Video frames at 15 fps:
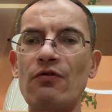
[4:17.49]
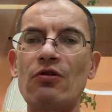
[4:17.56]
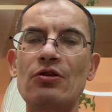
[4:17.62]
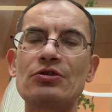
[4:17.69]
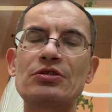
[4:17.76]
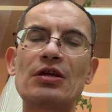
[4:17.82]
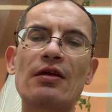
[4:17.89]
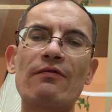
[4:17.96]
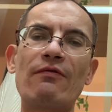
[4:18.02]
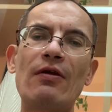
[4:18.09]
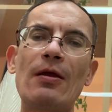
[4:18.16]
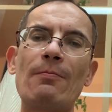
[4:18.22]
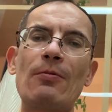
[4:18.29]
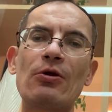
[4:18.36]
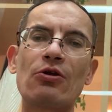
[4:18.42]
or say
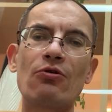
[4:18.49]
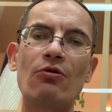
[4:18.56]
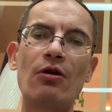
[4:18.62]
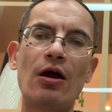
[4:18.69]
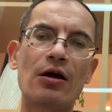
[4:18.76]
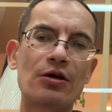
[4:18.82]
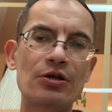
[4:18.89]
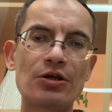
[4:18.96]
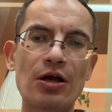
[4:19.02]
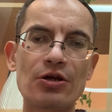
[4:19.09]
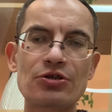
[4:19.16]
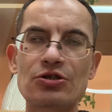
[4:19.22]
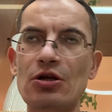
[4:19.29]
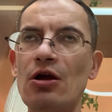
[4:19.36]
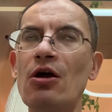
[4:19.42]
very peculiar
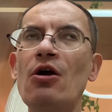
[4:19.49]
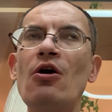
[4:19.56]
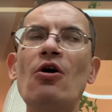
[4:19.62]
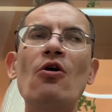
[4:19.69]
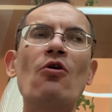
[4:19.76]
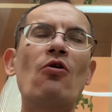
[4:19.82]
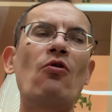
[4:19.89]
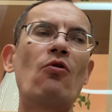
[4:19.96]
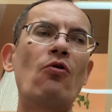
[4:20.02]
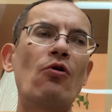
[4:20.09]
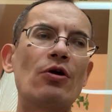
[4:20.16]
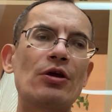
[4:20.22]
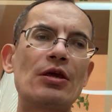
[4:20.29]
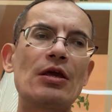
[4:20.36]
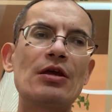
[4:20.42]
architecture,
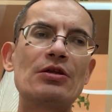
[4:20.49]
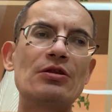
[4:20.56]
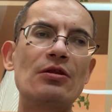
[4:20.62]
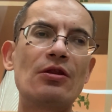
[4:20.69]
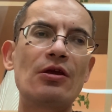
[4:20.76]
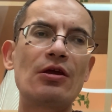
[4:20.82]
or he